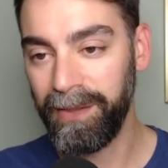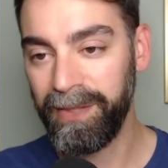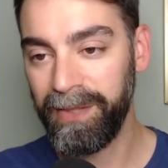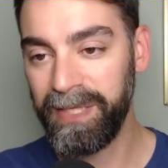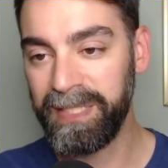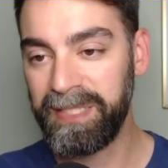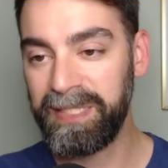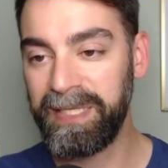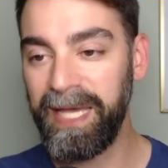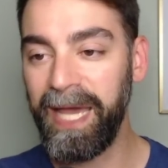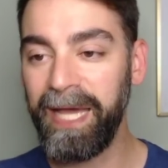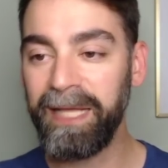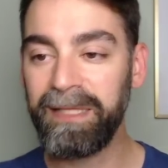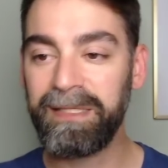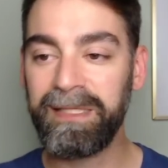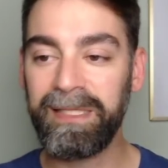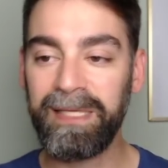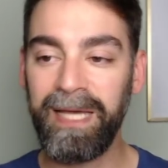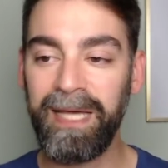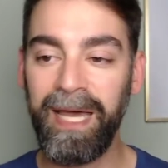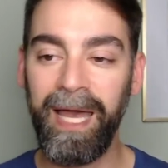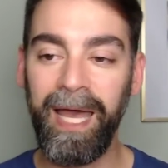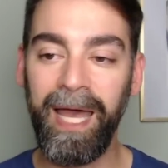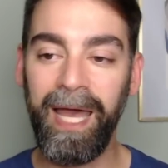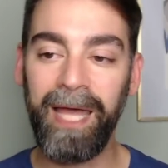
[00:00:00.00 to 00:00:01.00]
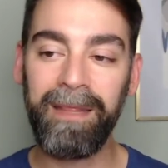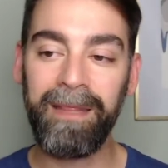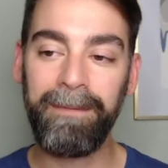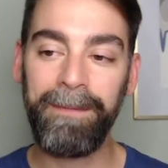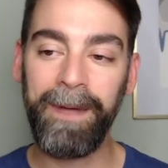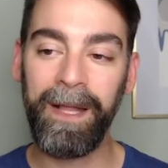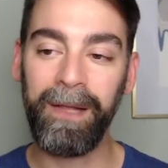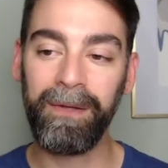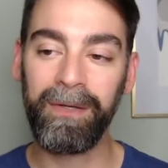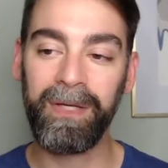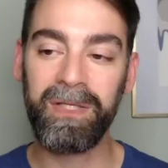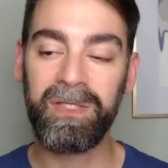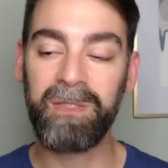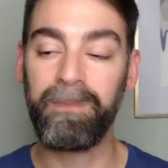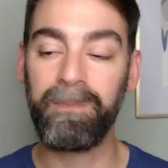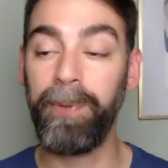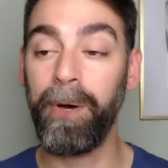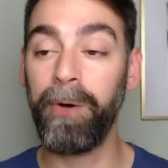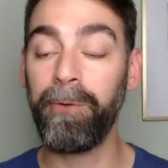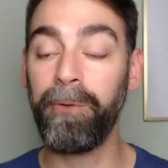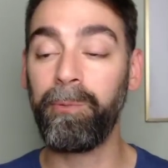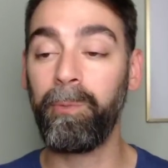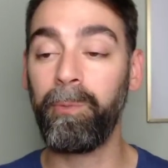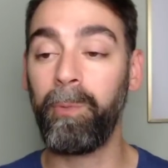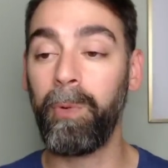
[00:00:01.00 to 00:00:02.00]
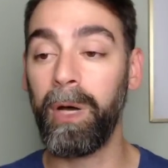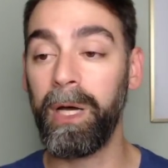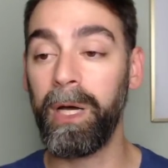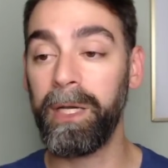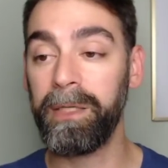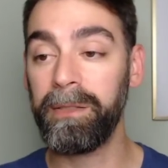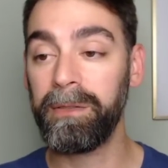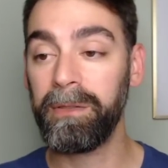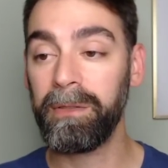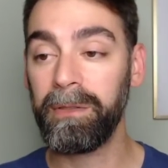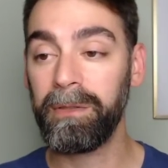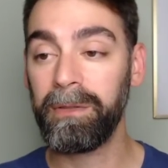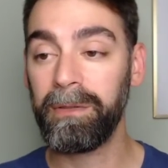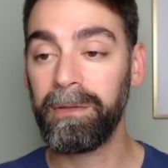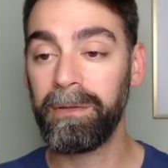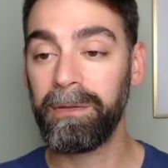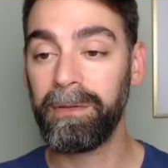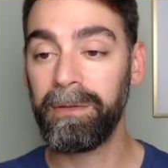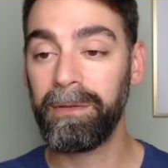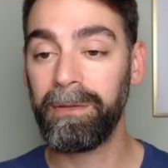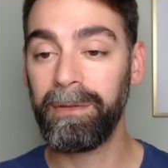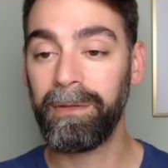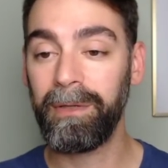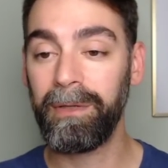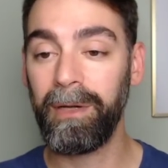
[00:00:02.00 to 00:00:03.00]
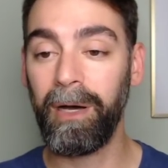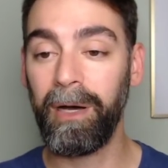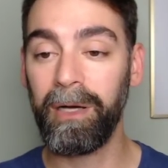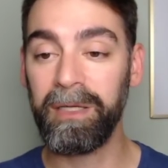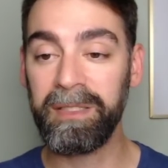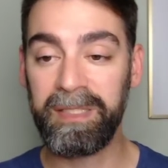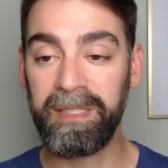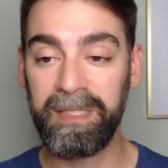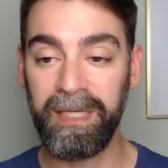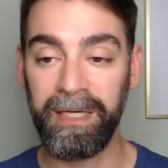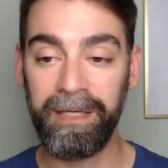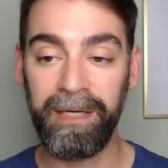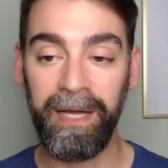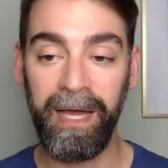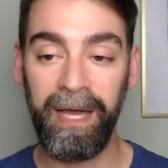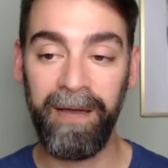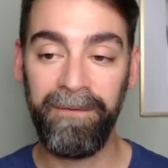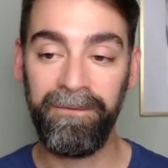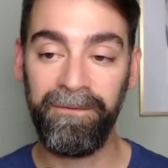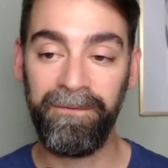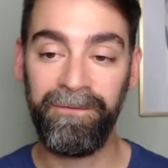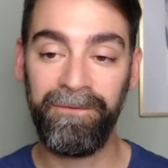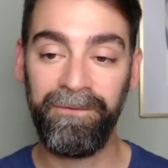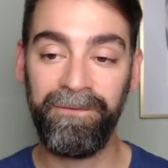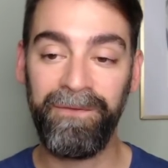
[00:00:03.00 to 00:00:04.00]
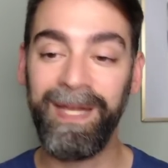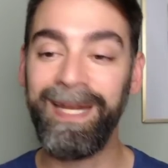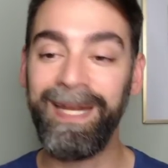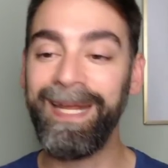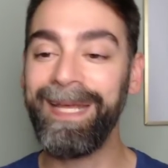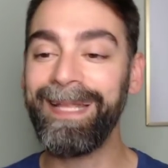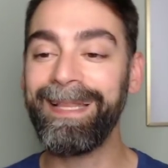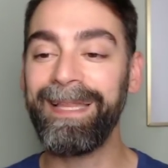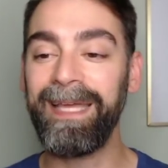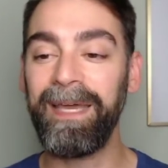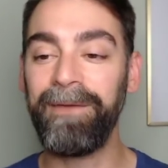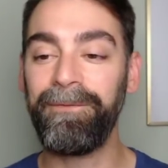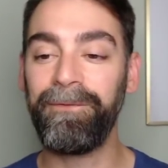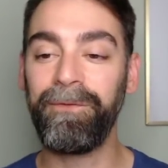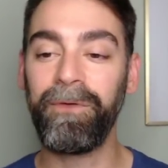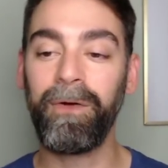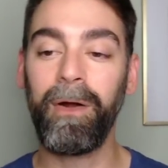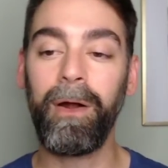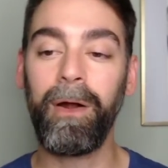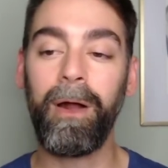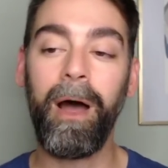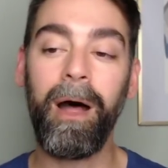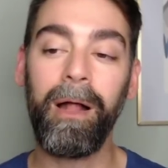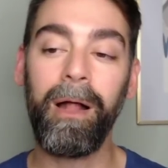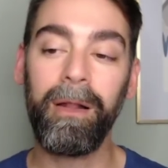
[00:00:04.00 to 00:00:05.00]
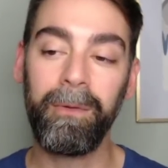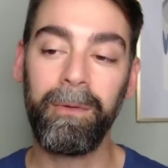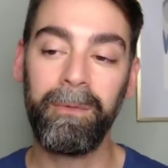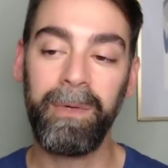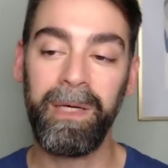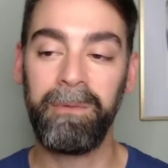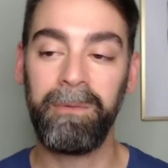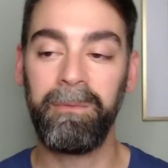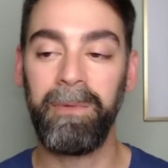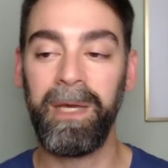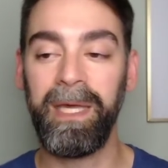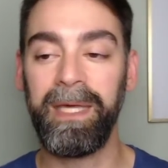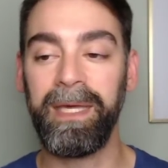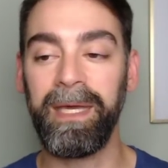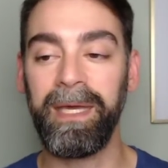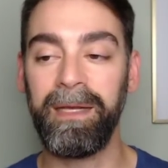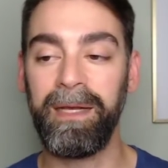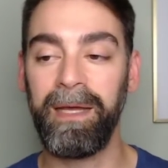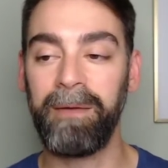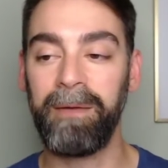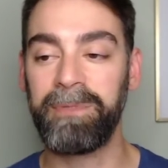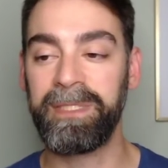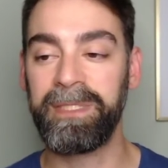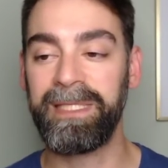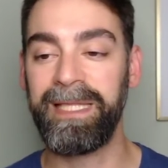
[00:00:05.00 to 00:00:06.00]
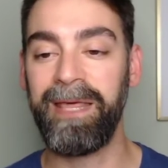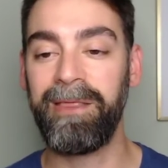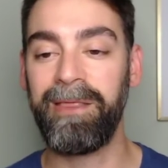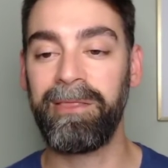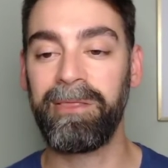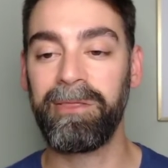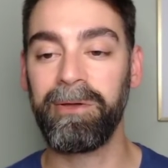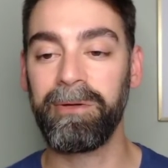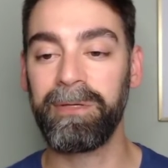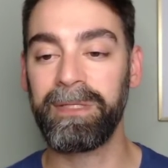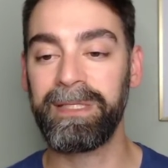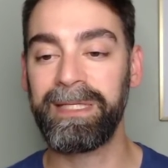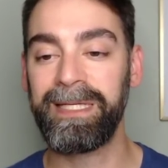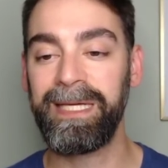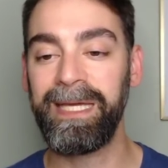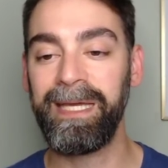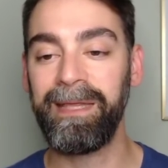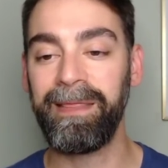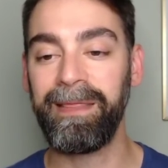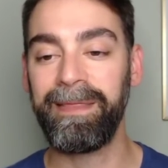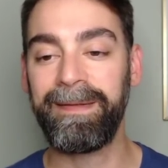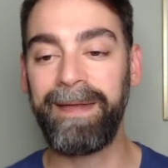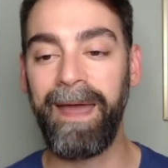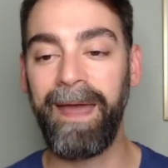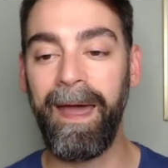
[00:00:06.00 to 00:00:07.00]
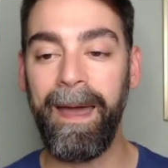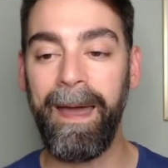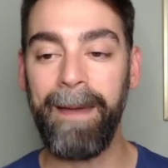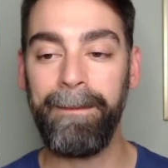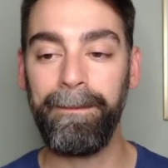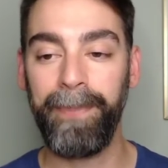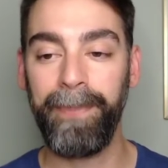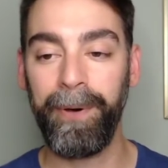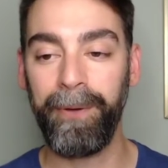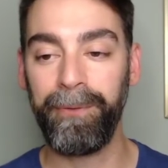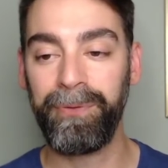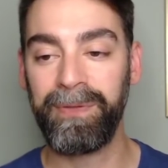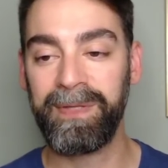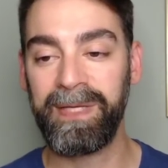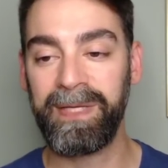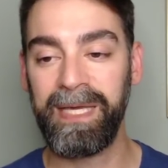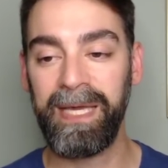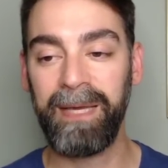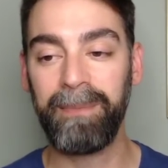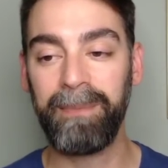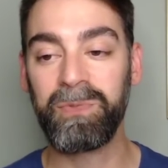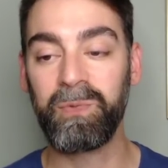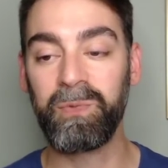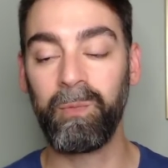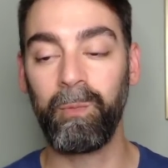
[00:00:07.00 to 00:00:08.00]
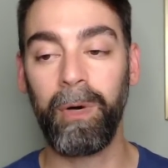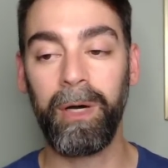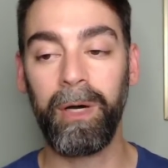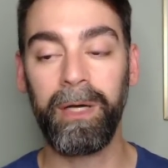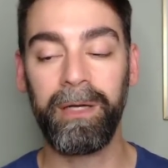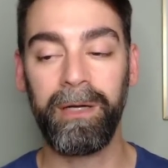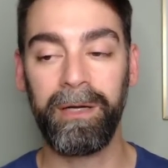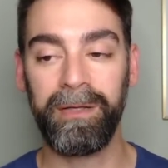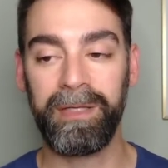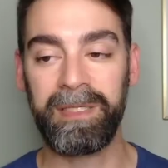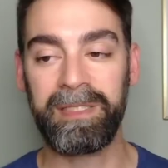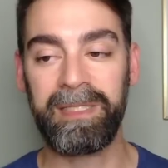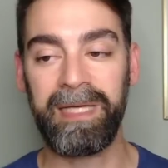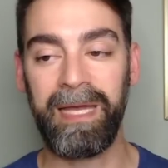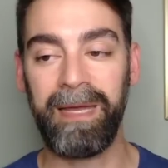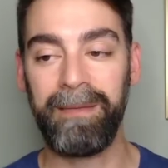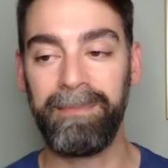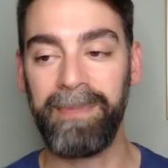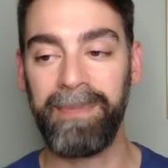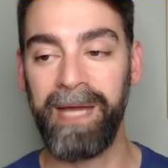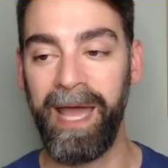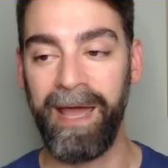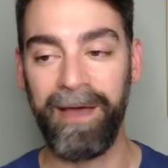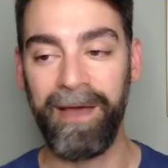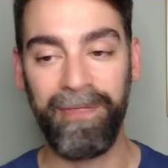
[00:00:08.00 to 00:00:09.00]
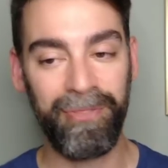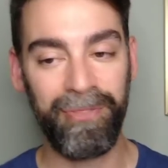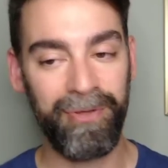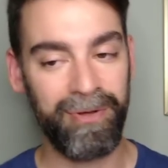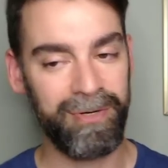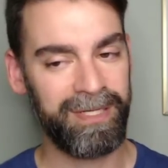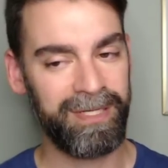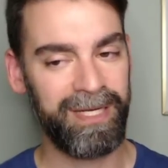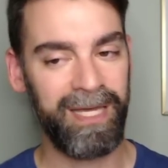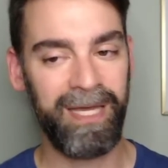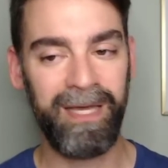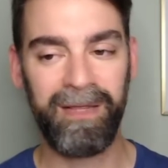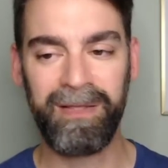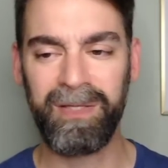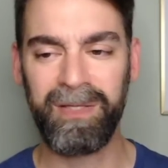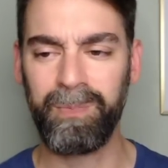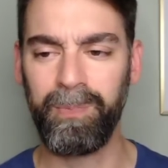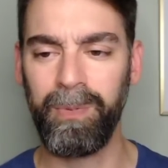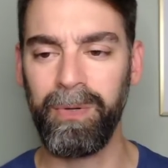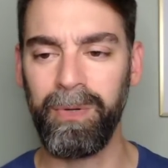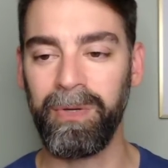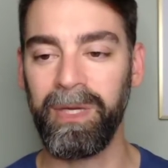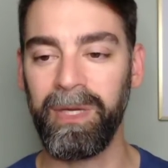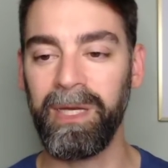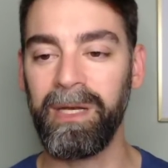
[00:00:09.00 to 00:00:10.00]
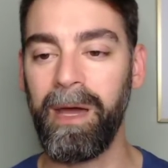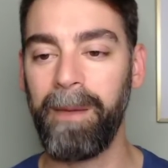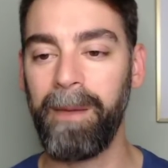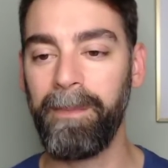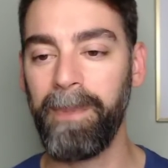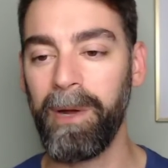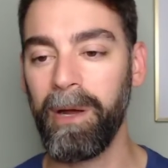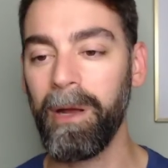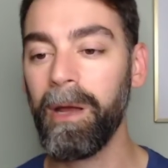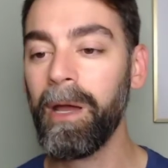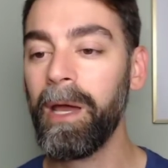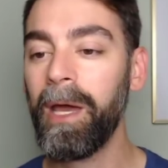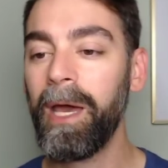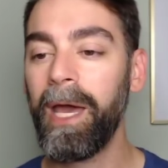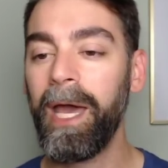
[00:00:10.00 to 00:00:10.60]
The Saints and the Pelicans both won on Sunday. Fittingly for a Halloween weekend, it was the 13th time both teams won on the same day. 13th, spooky number.